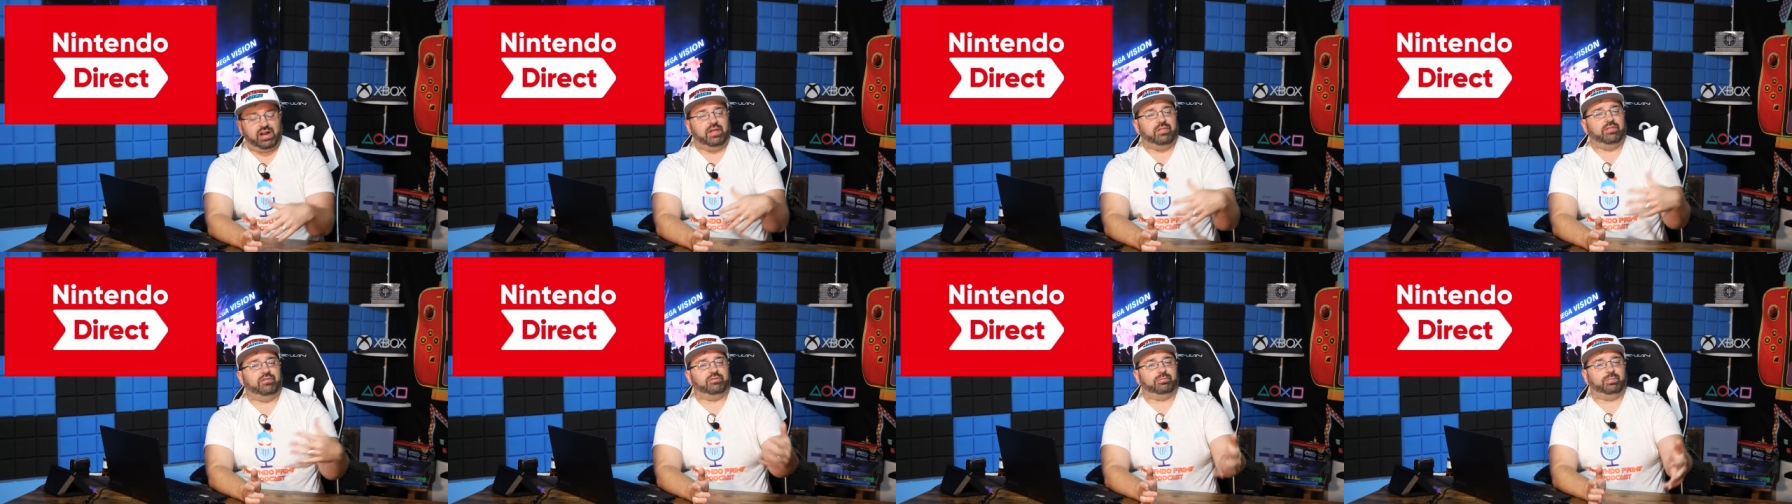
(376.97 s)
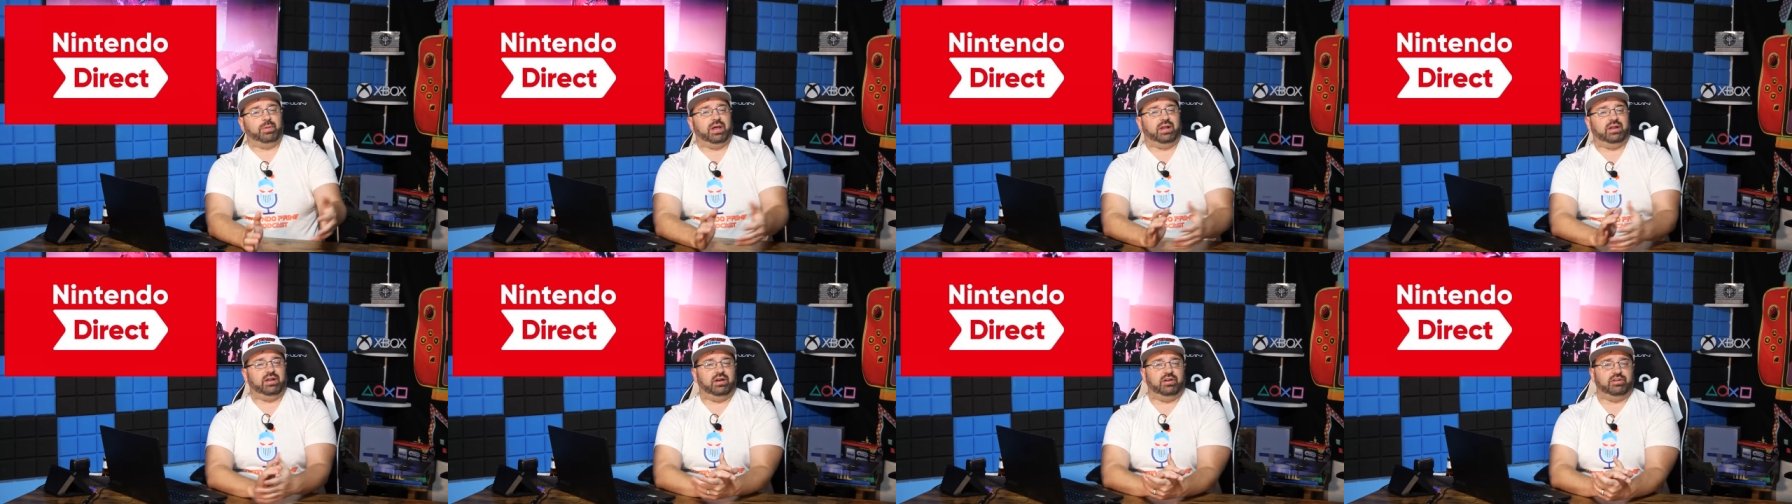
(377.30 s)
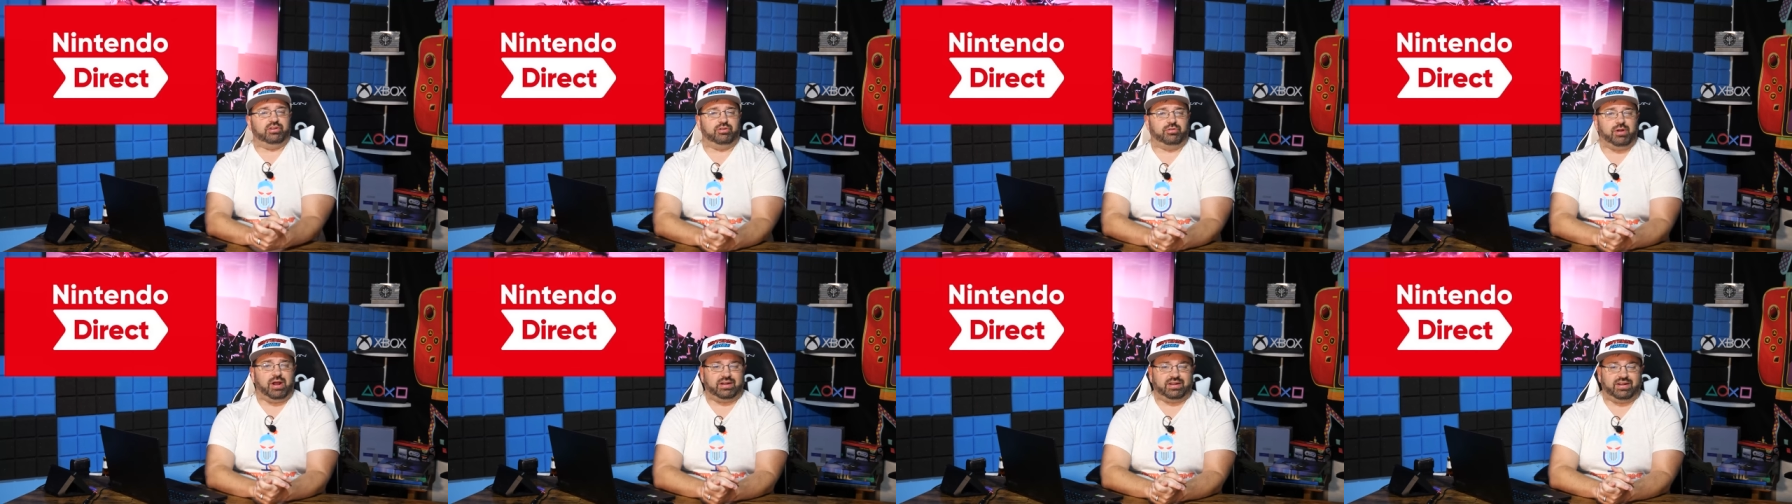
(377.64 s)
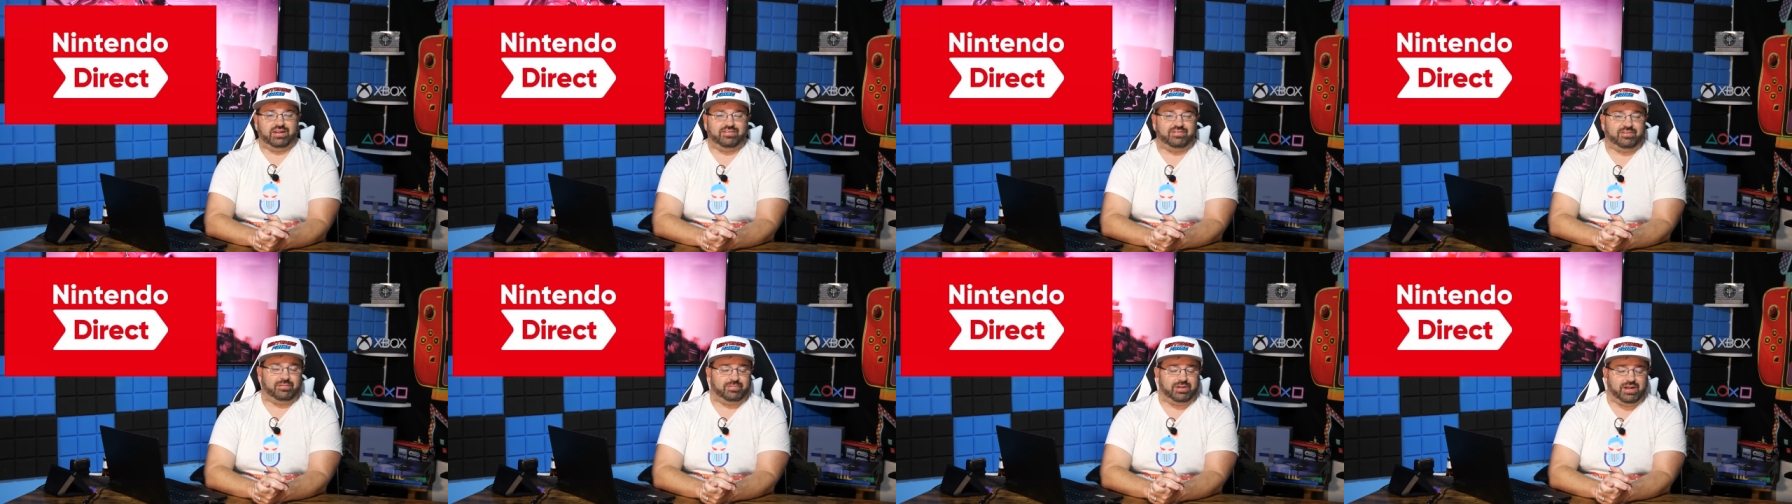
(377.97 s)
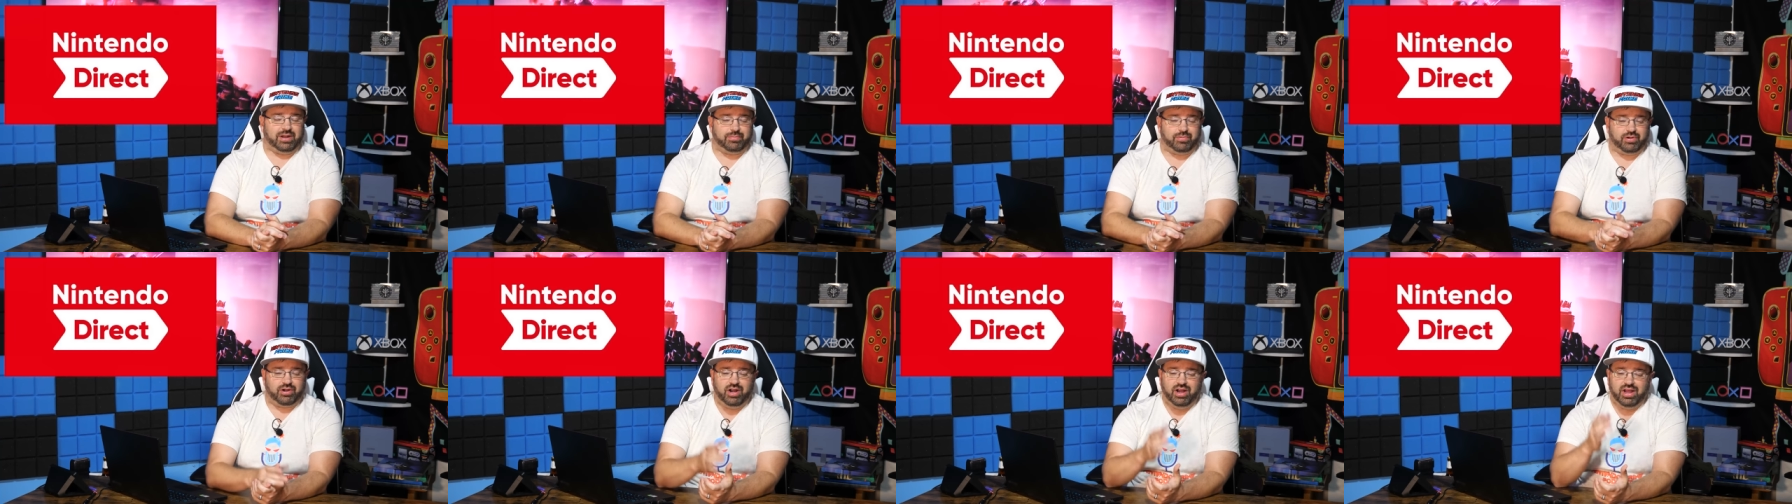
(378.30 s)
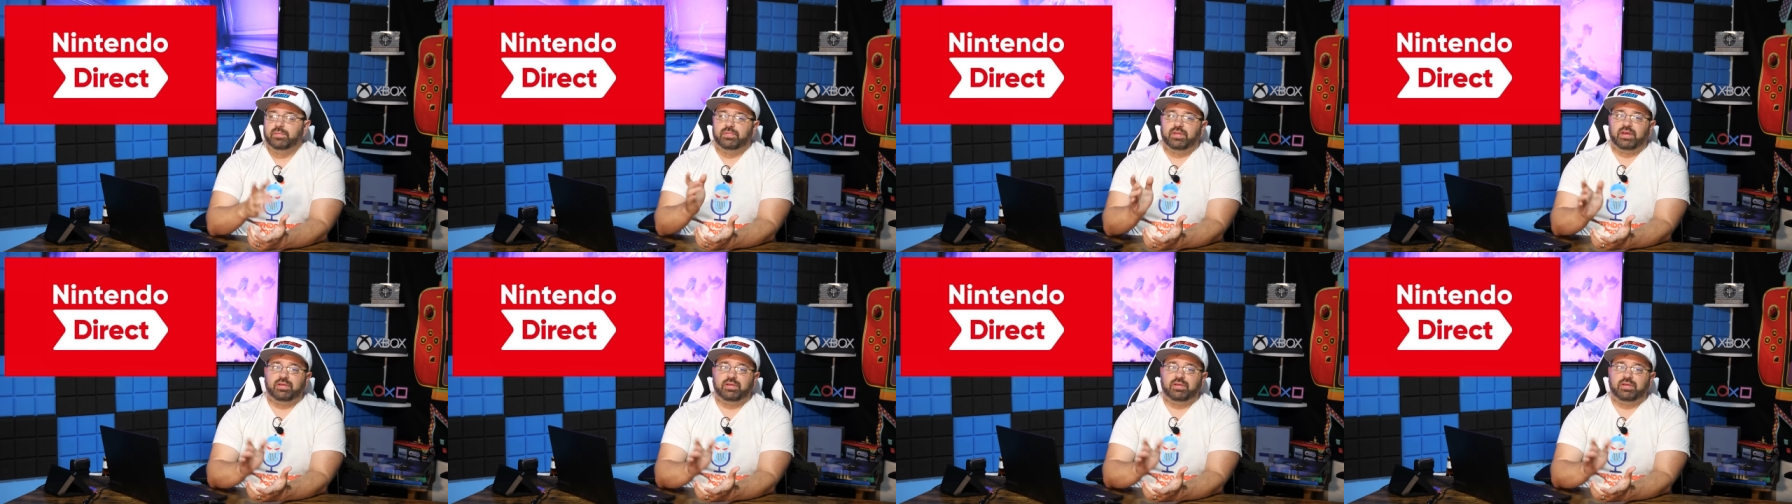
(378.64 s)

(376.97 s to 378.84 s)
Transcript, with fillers: and there's been a Direct in September.